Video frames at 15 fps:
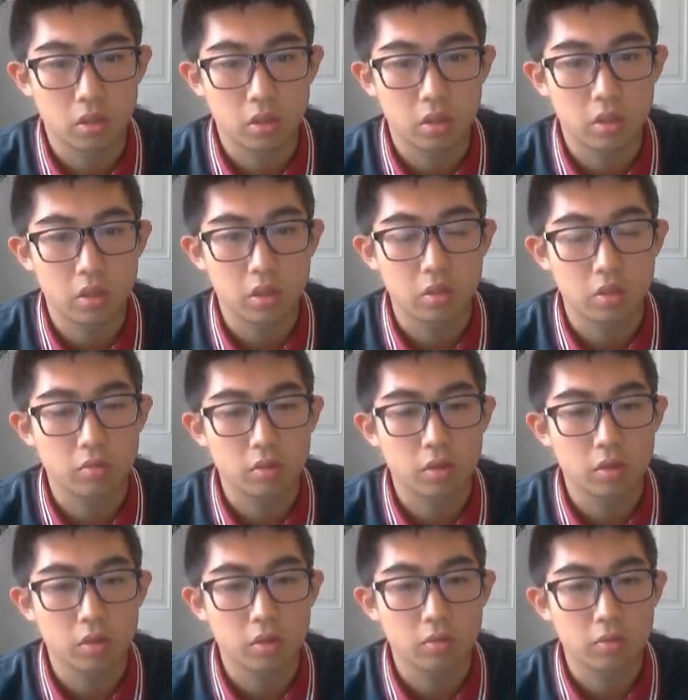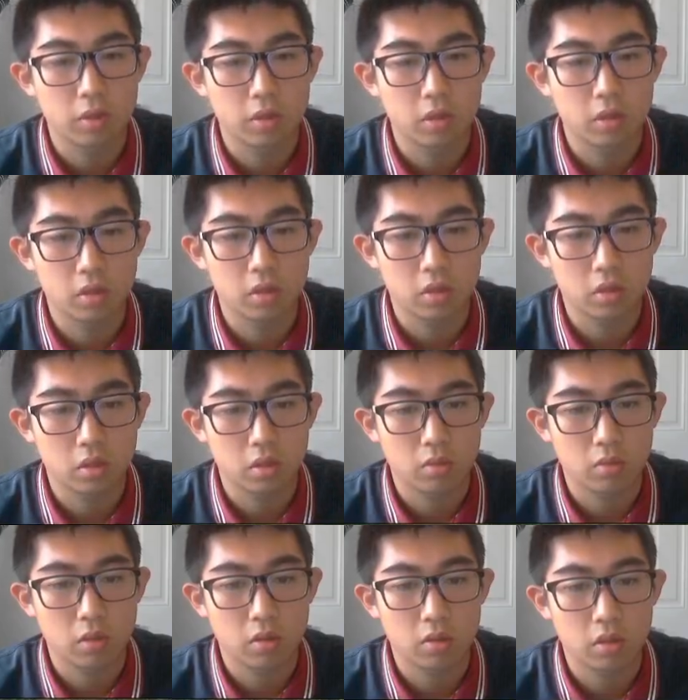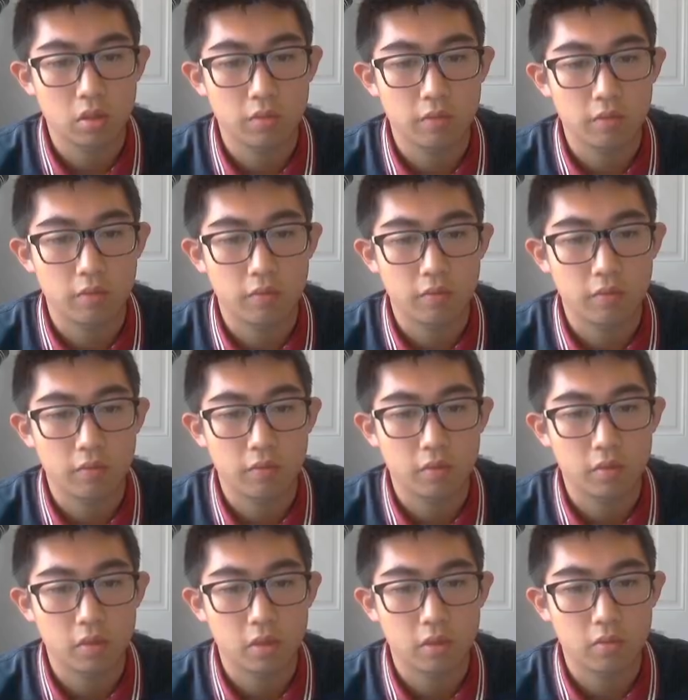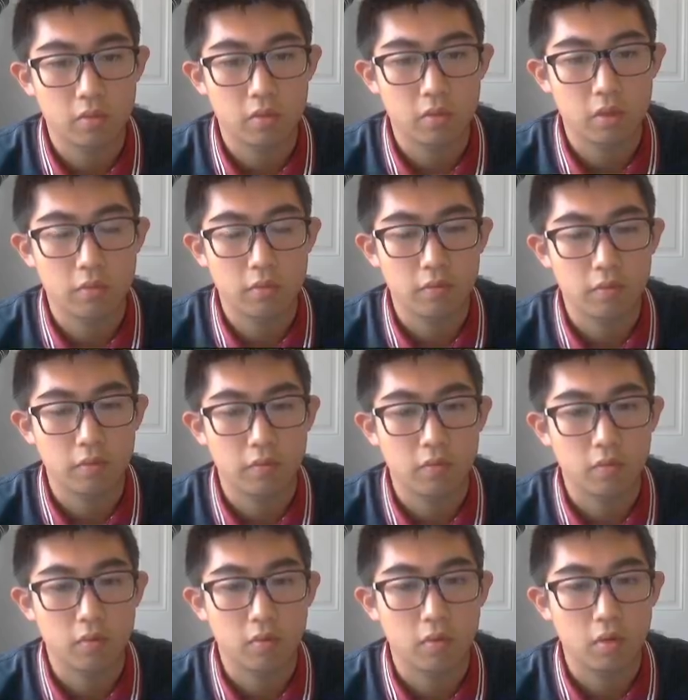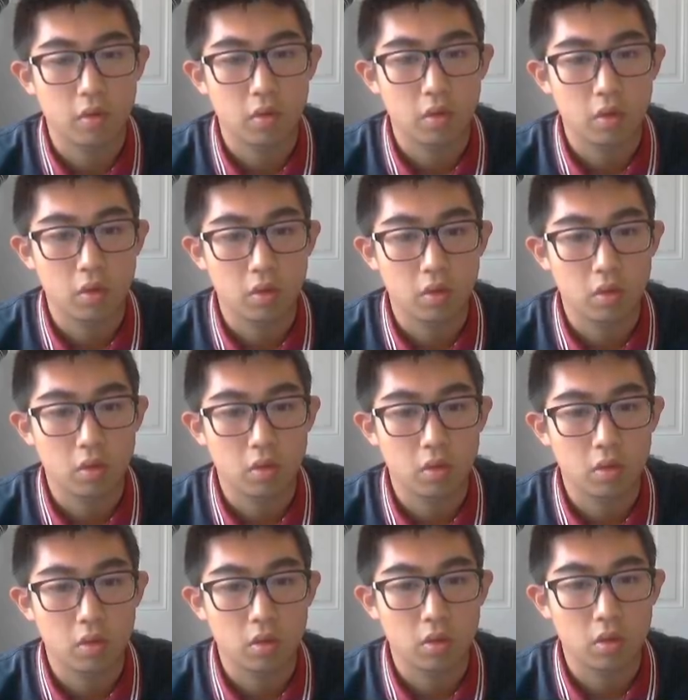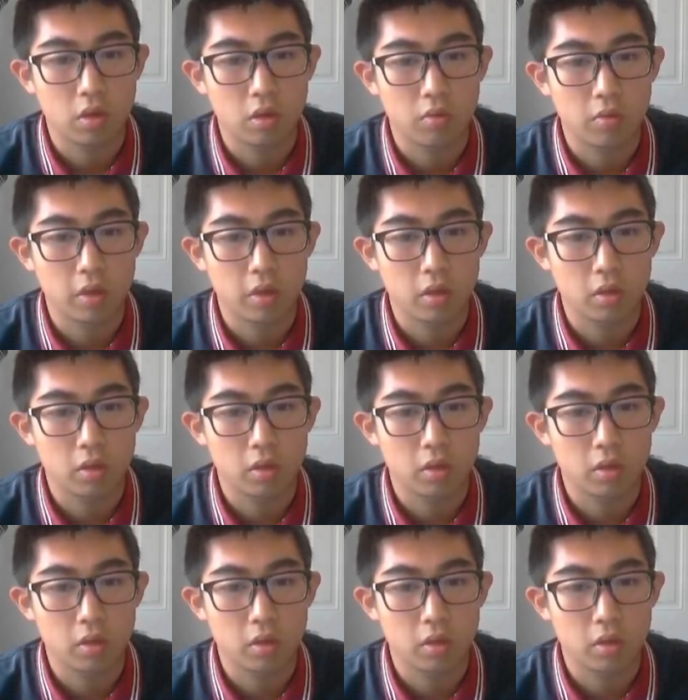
easy to most. But come on, T-54 lightweight.